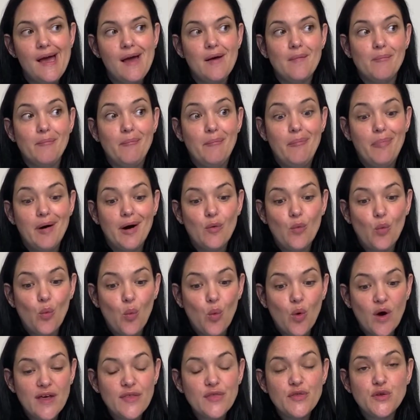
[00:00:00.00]
but
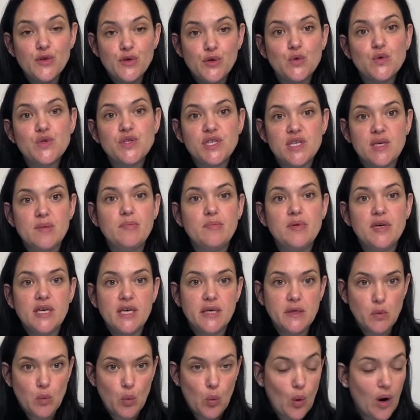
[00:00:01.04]
with
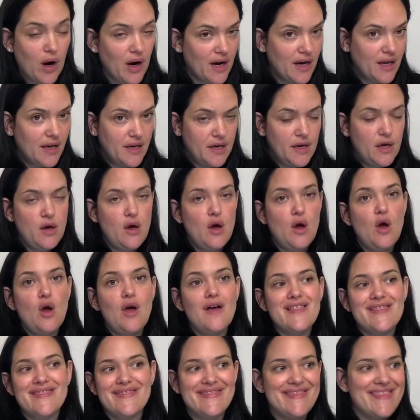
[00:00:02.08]
UCP1,
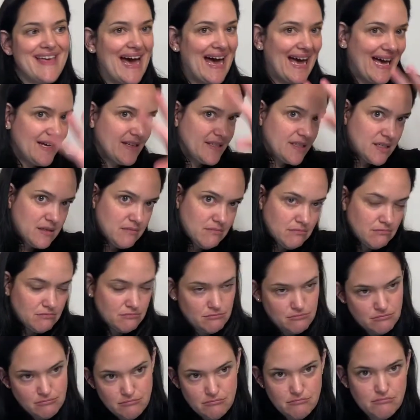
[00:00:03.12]
that
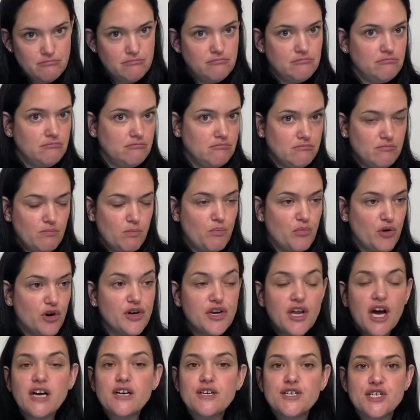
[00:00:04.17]

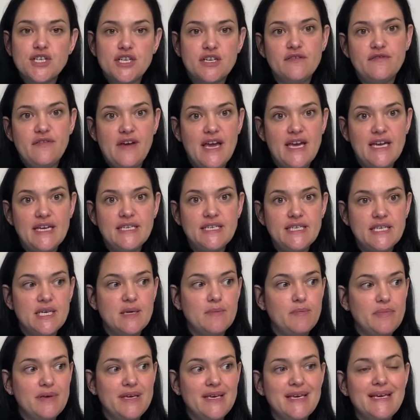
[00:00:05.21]
production of
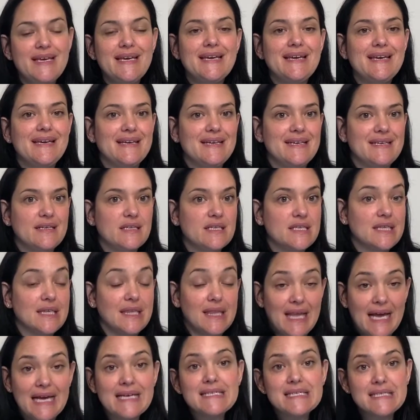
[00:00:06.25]
ATP is
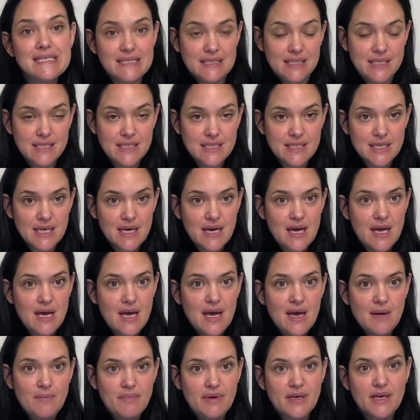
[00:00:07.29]
lessened
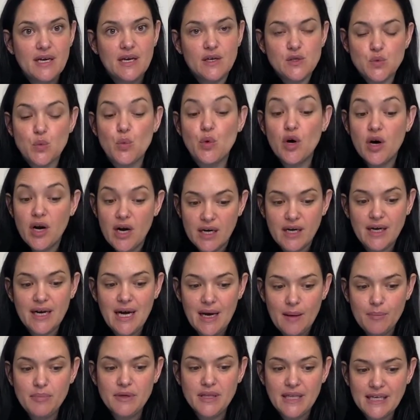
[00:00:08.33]
because we're
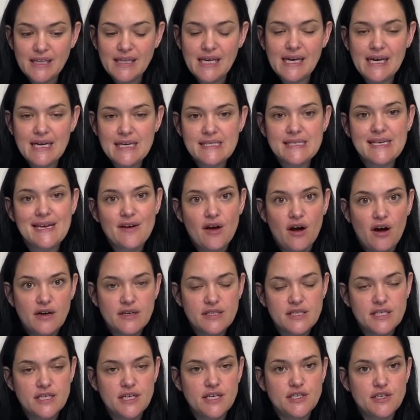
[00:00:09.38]
uncoupling, like I said,
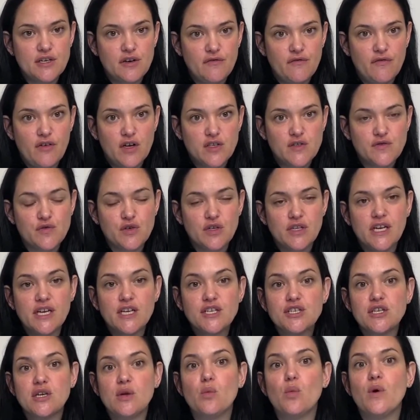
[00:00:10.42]
oxidation and
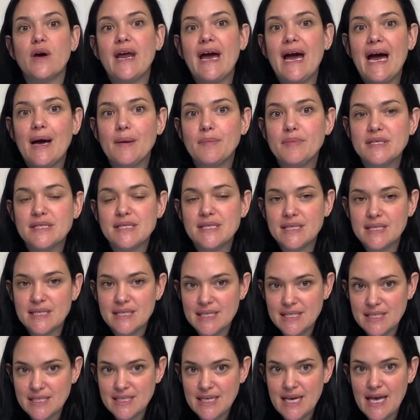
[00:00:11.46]
phosphorylation. And what happens
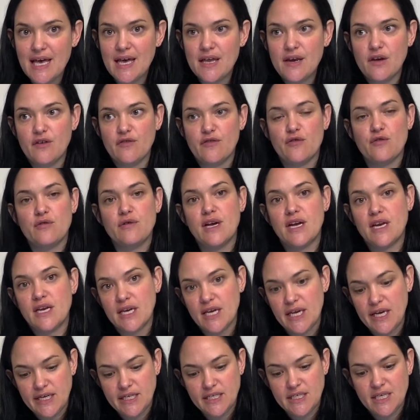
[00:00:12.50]
instead of creating
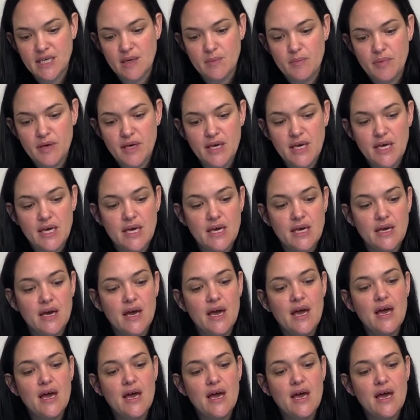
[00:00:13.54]
ATP